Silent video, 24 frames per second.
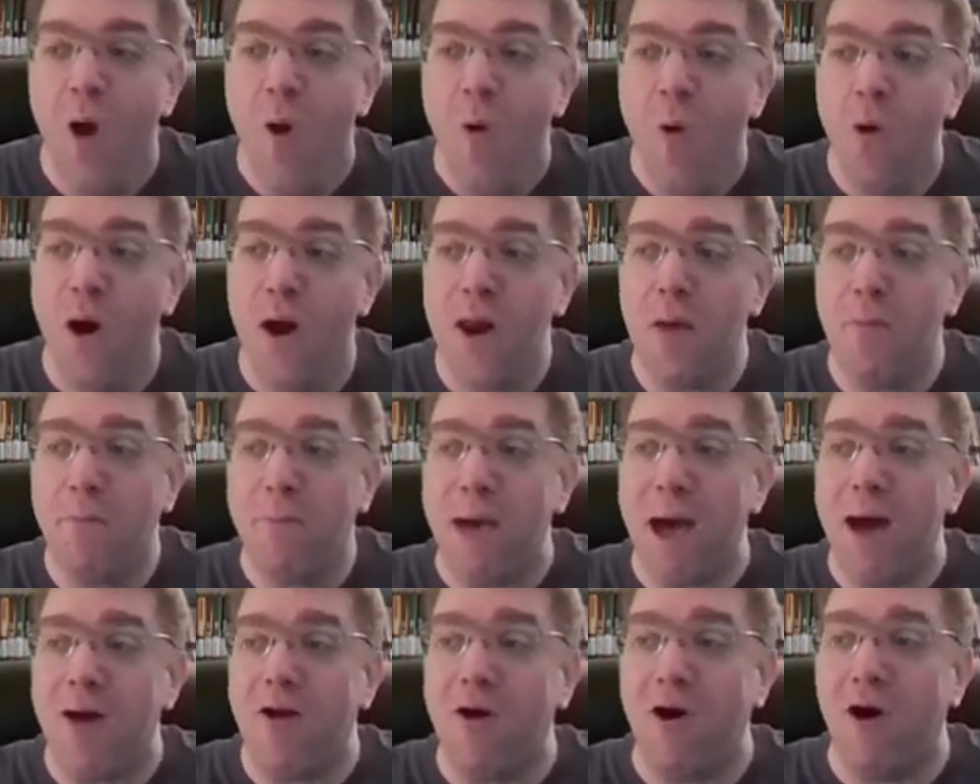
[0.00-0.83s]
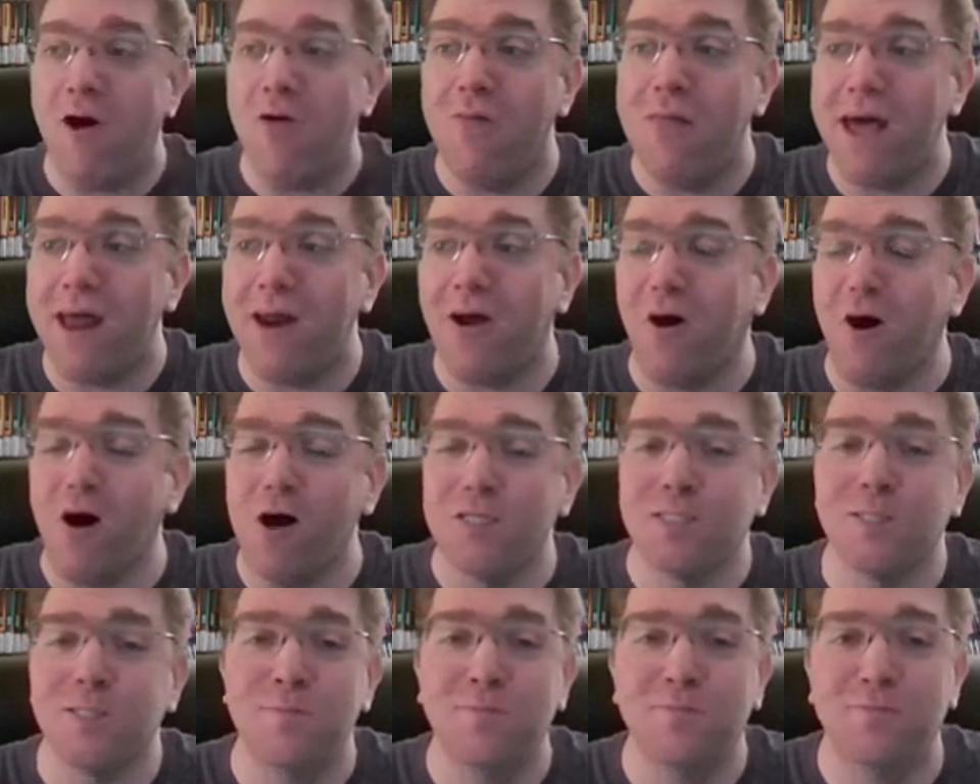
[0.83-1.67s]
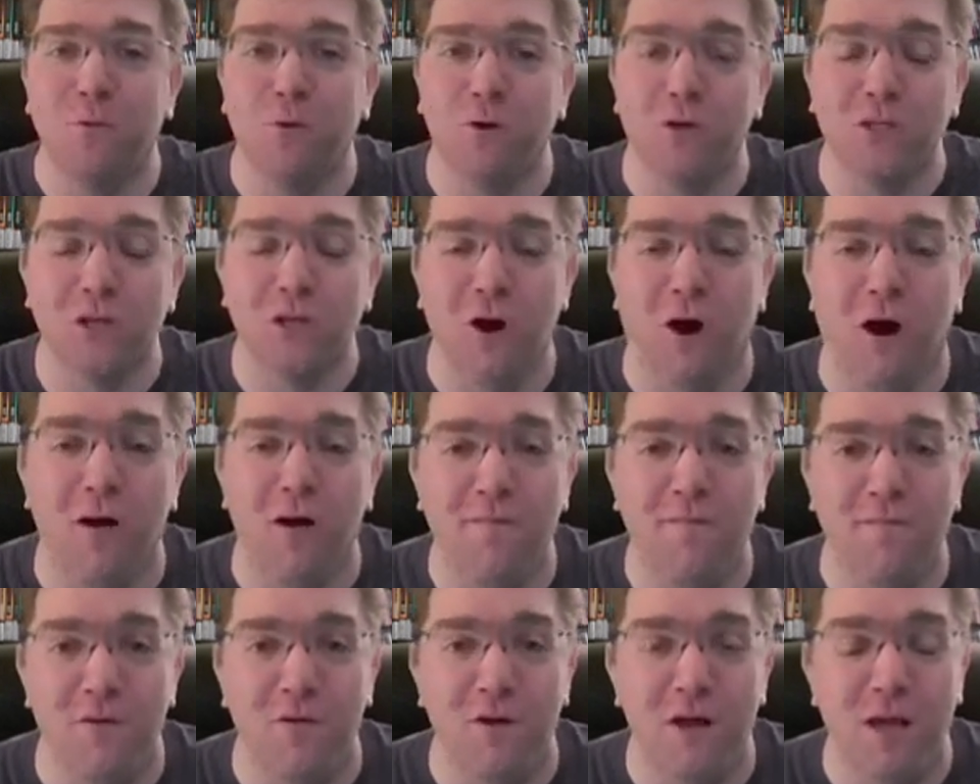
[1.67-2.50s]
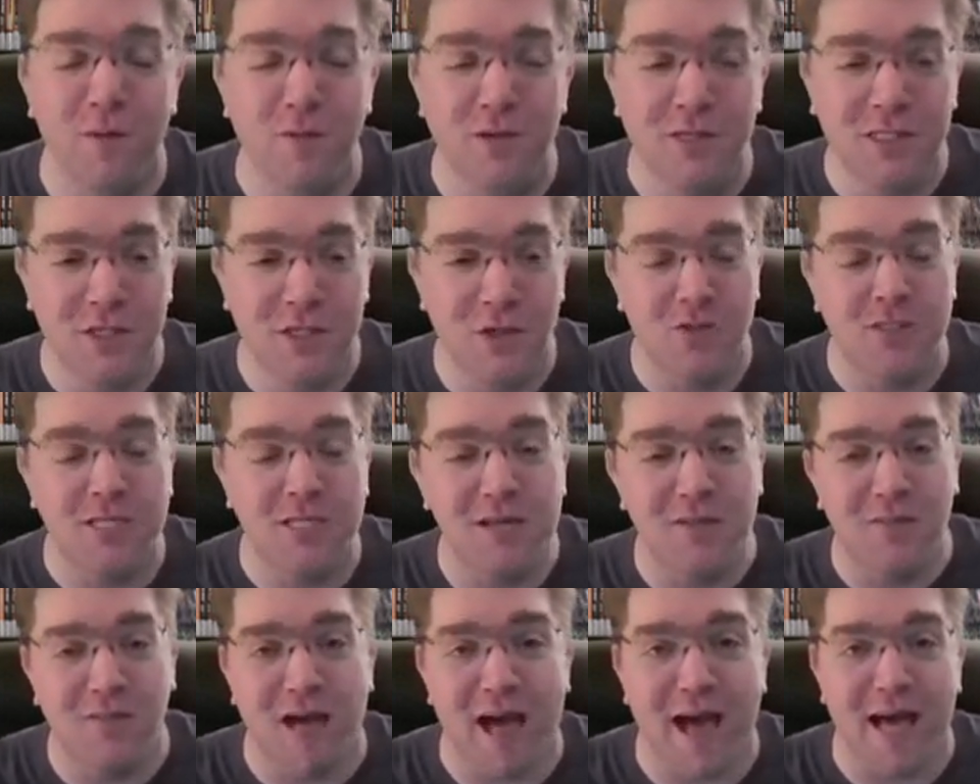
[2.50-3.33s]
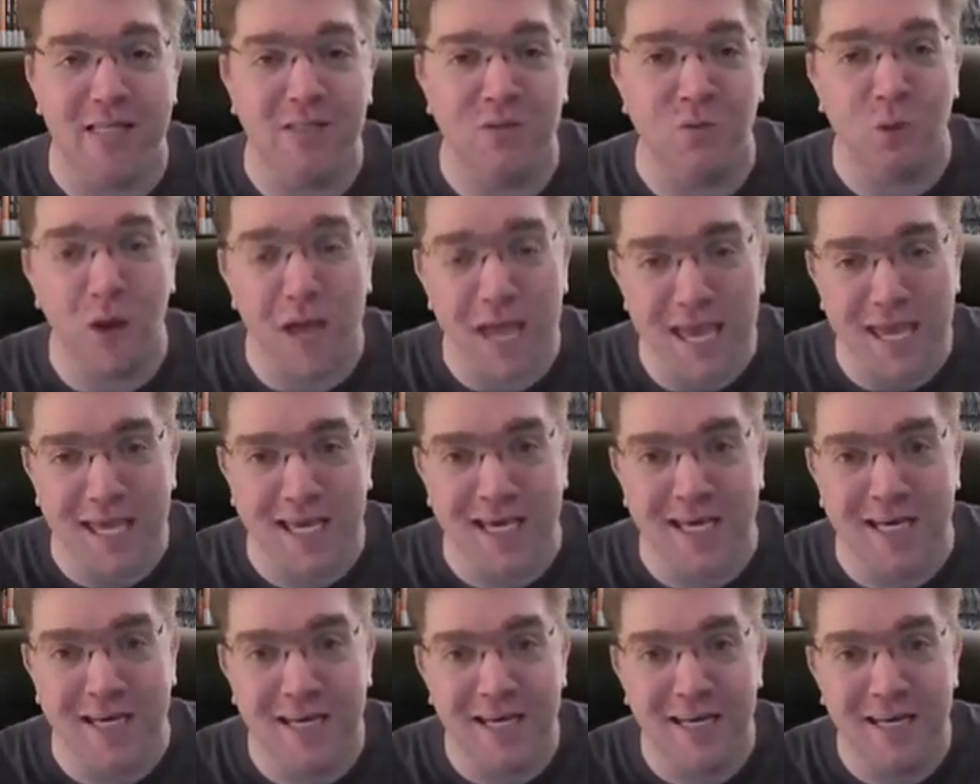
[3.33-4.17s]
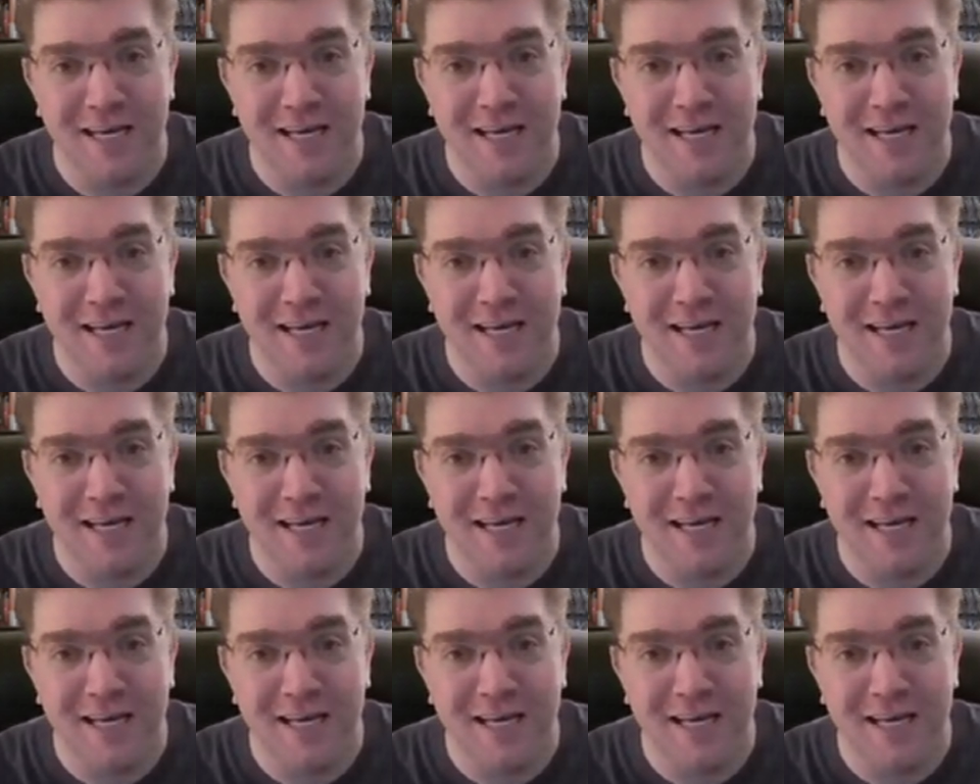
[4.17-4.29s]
What about all that awesome Force Kung Fu he was using last week?